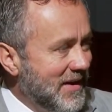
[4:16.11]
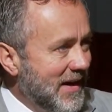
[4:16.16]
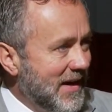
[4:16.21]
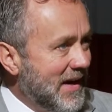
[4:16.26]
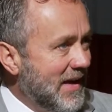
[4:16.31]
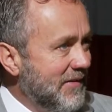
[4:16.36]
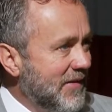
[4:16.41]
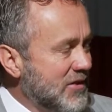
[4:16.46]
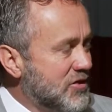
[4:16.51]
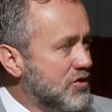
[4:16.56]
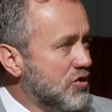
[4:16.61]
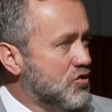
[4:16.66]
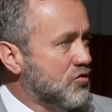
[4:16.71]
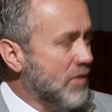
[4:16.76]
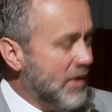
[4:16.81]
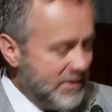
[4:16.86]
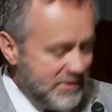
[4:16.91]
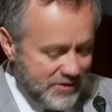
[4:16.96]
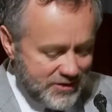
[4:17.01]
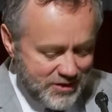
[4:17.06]
and I've actually
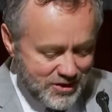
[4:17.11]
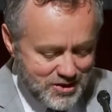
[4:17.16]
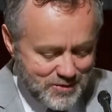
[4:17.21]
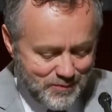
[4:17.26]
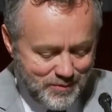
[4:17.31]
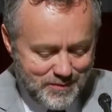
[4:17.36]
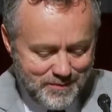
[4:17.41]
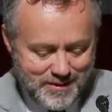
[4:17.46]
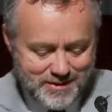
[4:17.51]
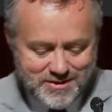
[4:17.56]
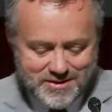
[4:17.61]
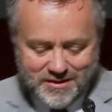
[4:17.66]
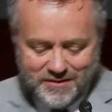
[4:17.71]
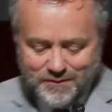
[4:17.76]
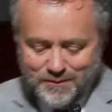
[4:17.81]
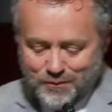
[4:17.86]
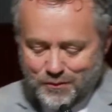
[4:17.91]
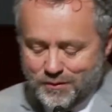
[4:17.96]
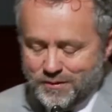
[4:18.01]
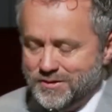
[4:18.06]
tried to discipline
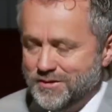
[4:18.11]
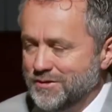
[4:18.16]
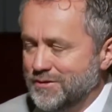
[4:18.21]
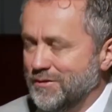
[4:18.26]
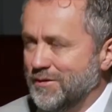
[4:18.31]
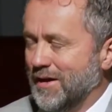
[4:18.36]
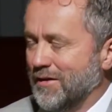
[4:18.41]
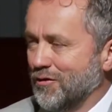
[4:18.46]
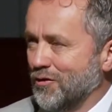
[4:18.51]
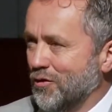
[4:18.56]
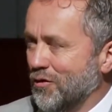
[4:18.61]
myself more to do that.